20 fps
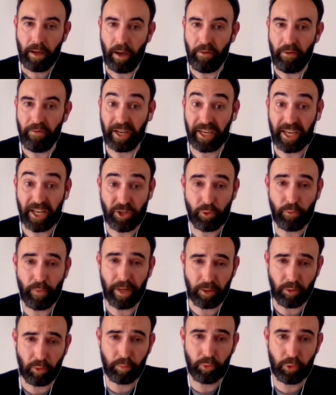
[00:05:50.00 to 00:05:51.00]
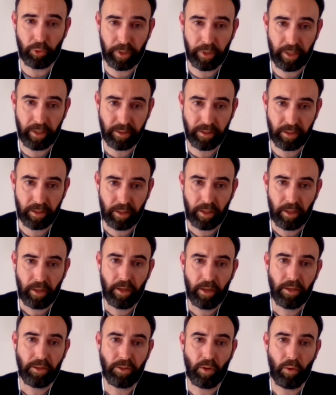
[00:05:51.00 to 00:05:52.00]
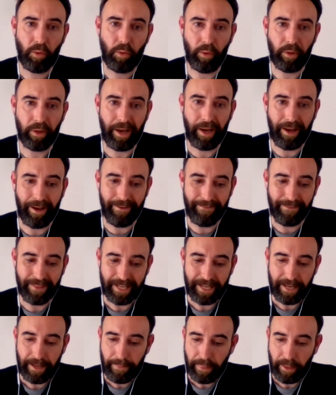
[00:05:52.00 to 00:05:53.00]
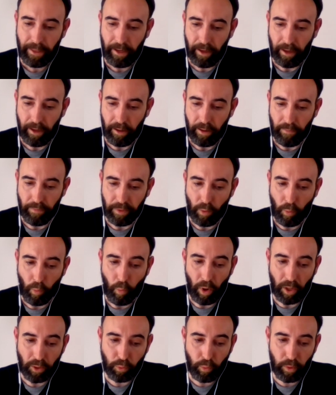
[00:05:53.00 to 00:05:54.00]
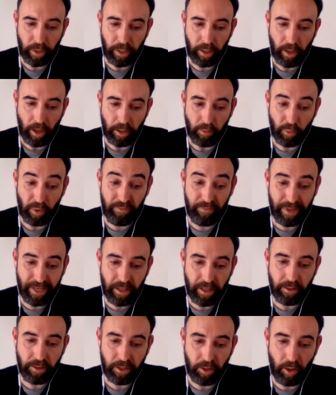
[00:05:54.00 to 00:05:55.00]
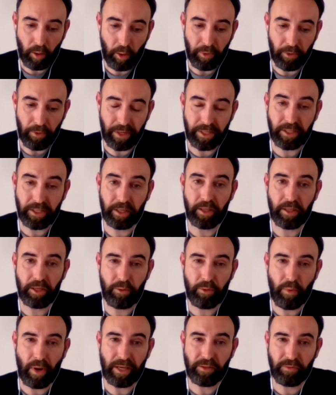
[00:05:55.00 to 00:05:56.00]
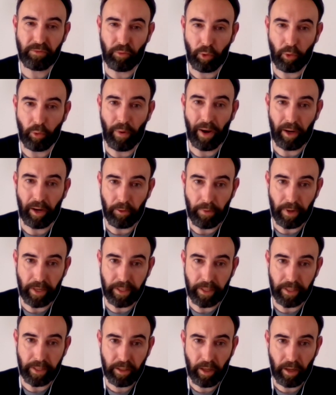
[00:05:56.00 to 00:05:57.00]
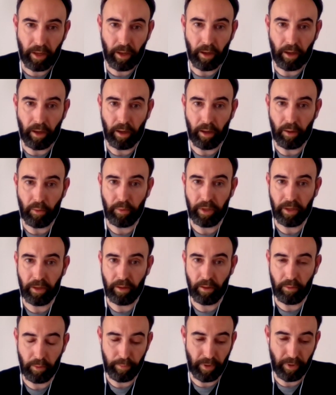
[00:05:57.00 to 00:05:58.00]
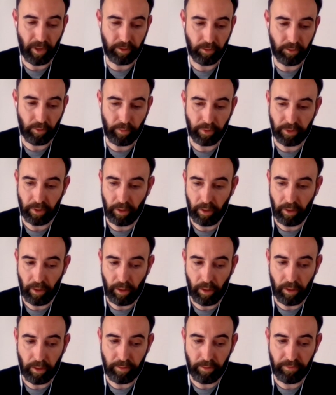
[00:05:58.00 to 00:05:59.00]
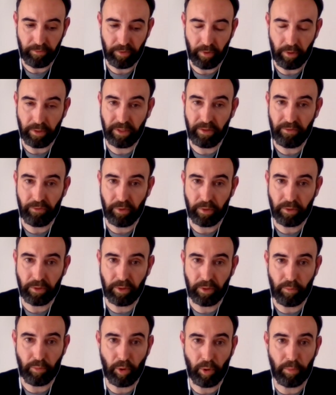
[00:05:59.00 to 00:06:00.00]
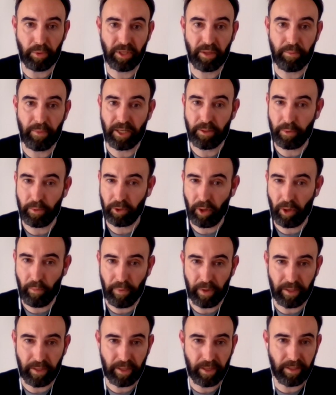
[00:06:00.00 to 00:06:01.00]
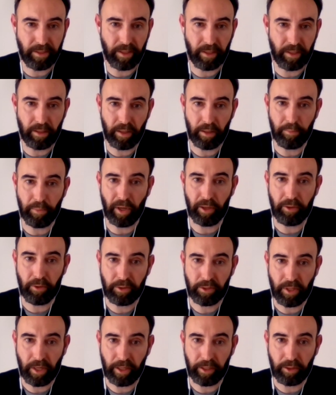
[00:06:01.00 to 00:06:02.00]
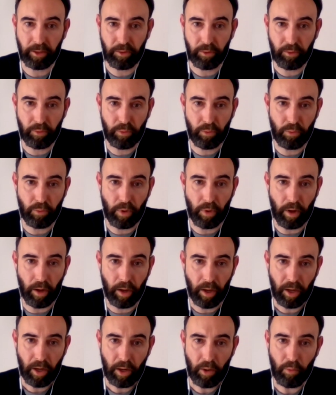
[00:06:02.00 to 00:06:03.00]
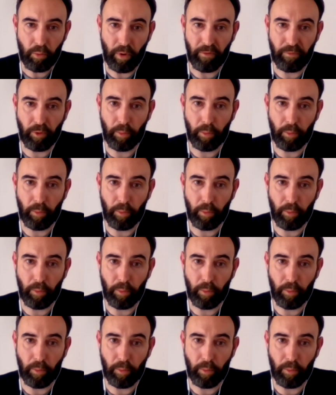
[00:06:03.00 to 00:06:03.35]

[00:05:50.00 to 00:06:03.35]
vacation rental bookings. So we've been operating in the US for a while already. We partner with a lot of different property management companies and partners like you who have